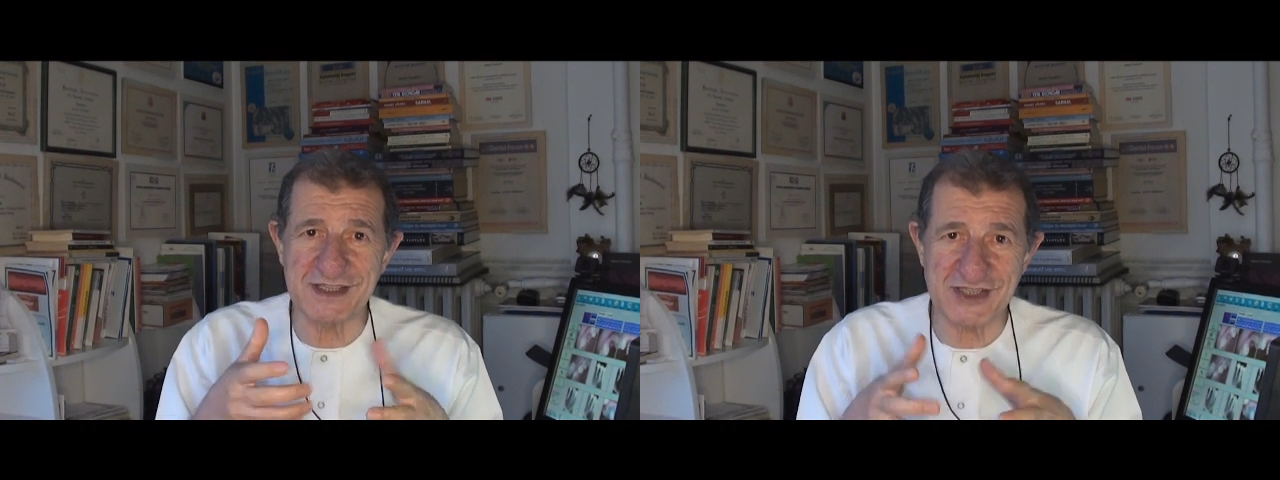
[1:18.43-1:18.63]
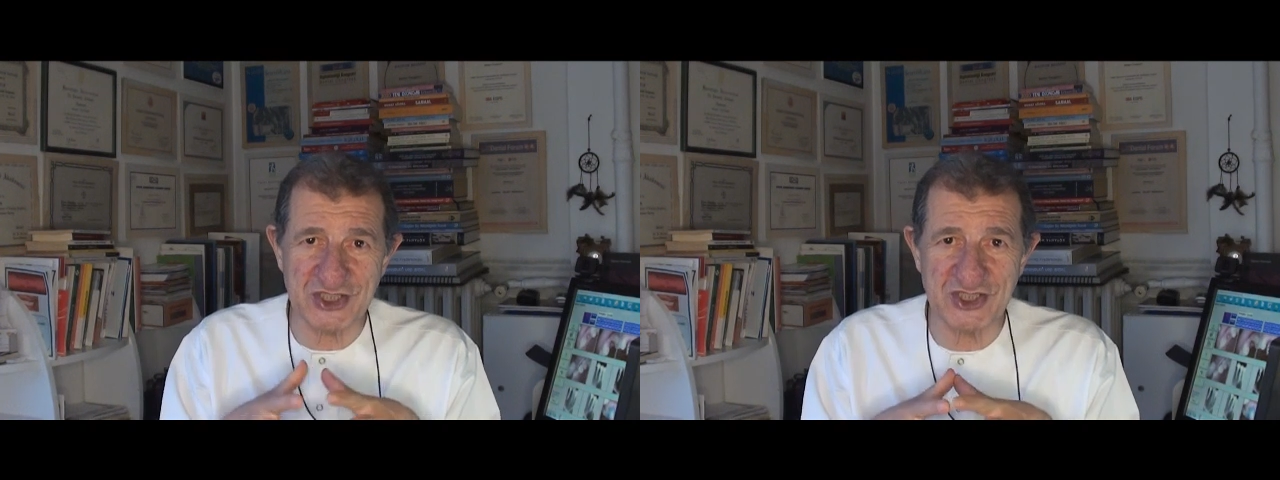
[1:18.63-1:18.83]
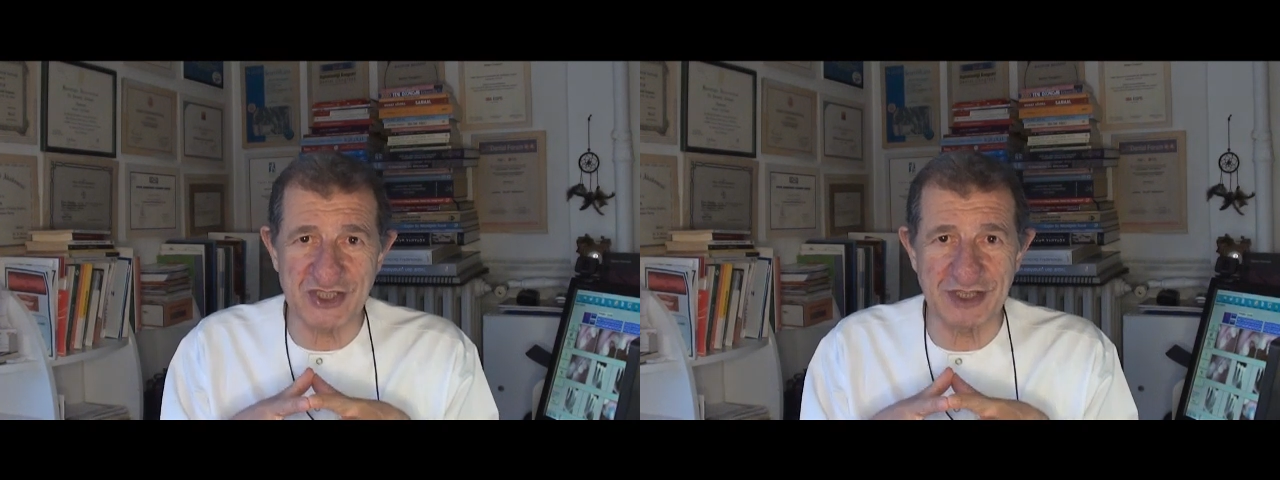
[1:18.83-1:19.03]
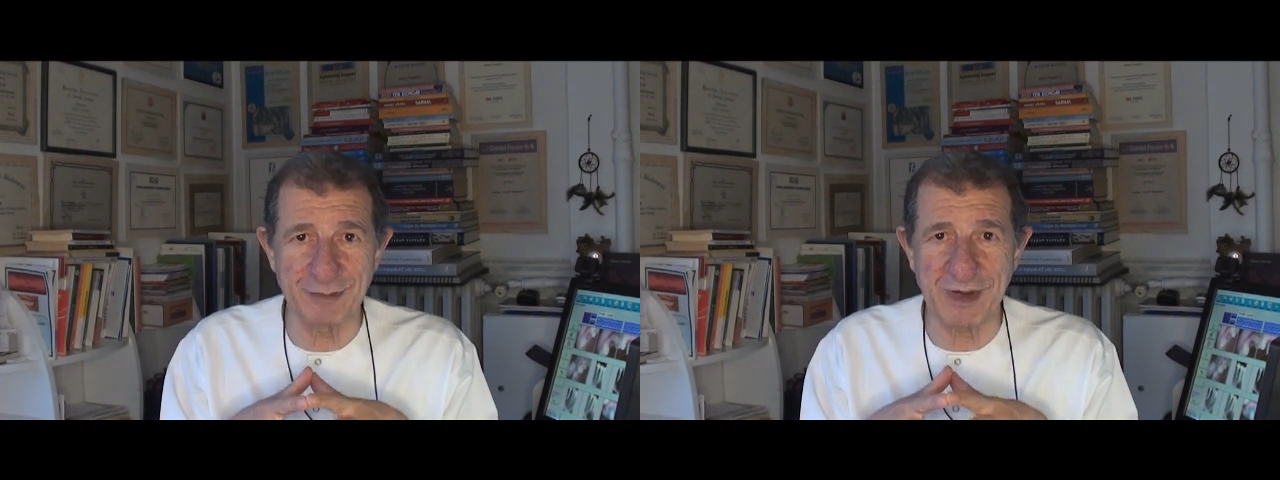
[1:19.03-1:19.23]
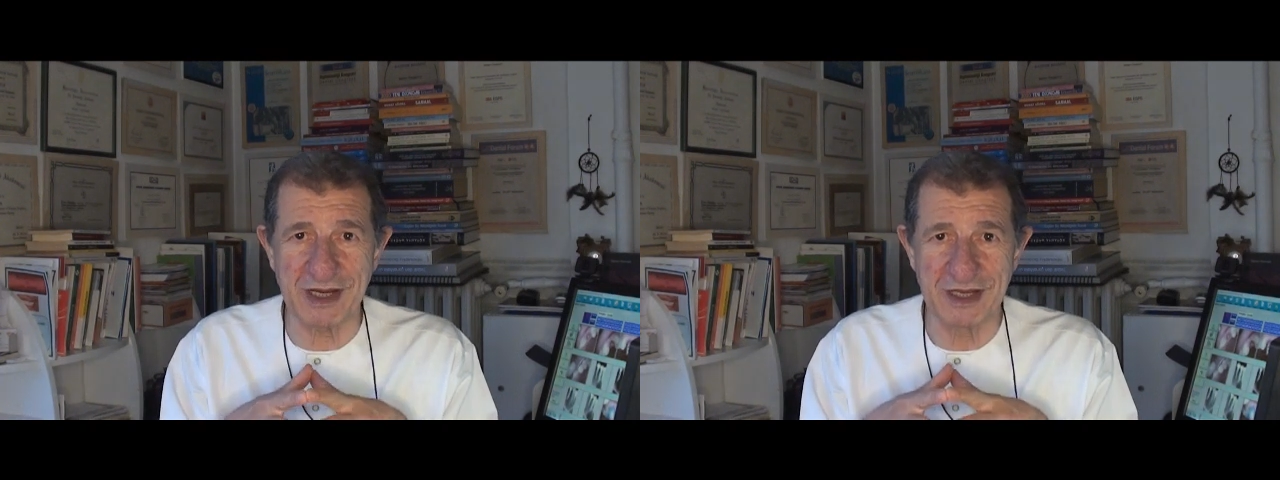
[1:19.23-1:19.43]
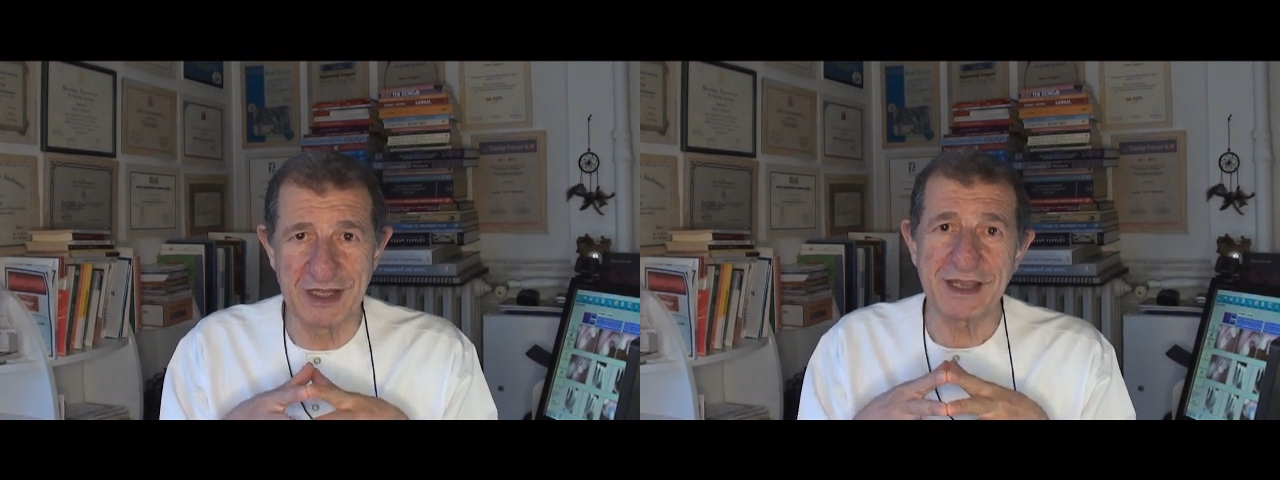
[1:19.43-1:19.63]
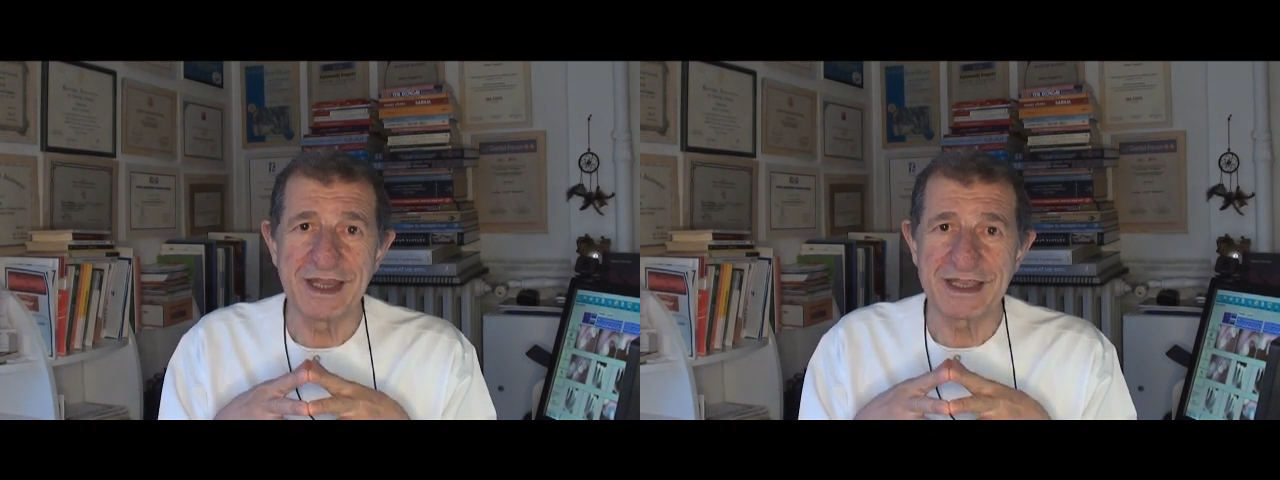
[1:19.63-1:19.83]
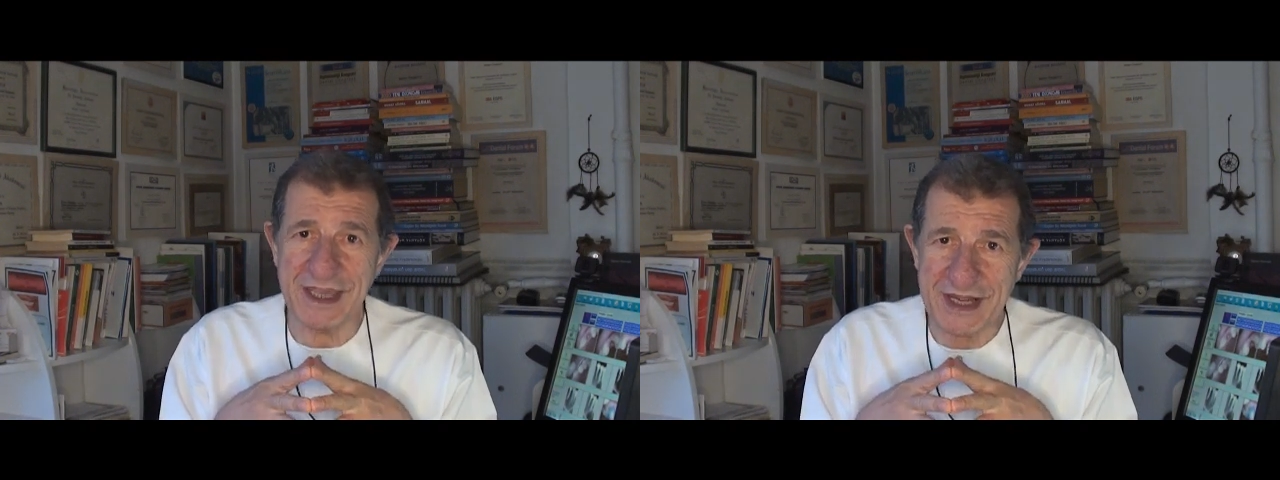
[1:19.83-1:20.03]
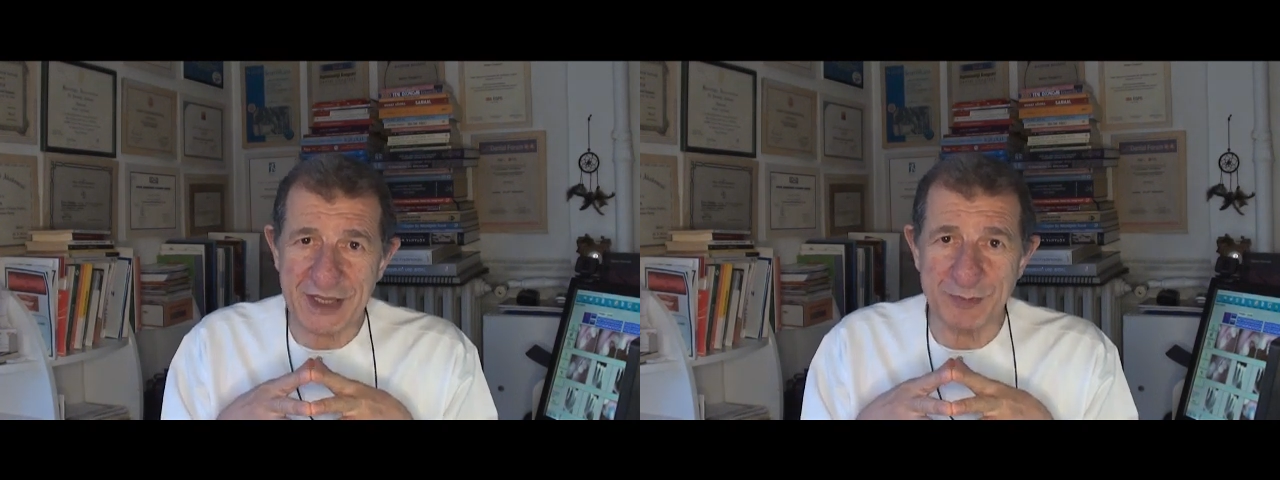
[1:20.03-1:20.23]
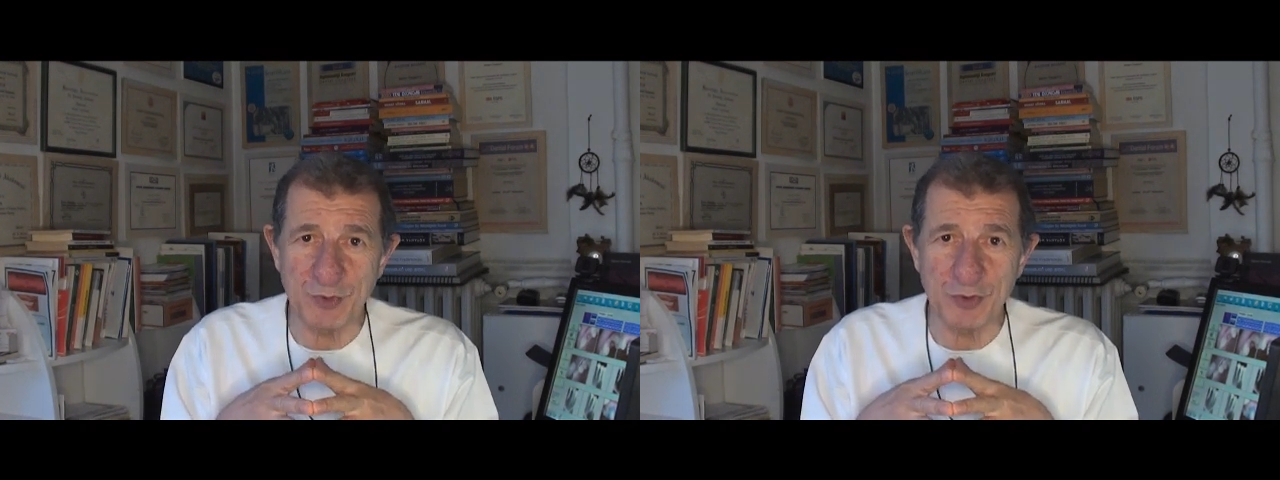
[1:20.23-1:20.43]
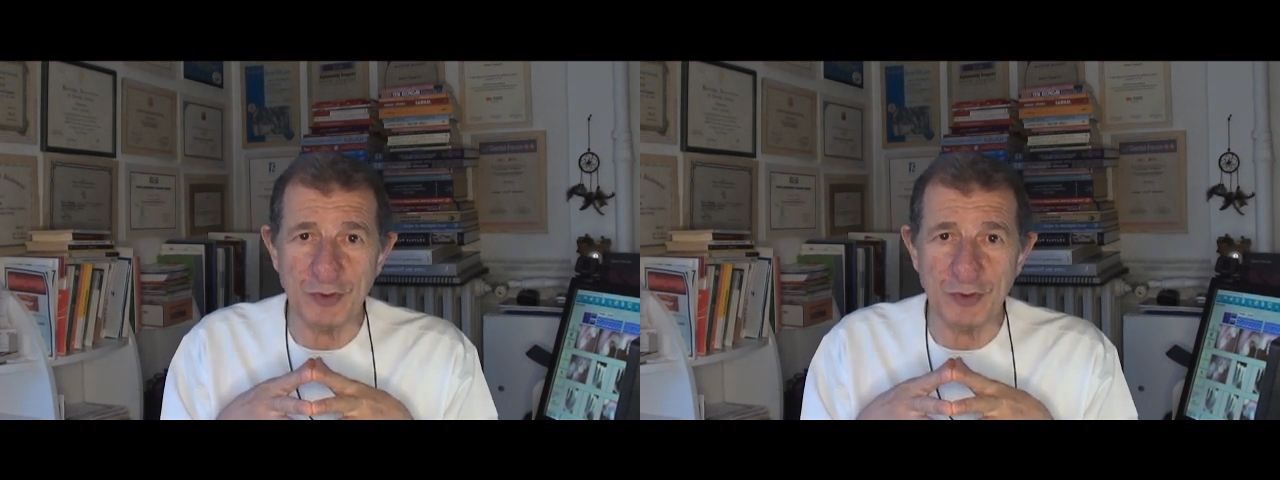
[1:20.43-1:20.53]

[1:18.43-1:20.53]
removing the tooth.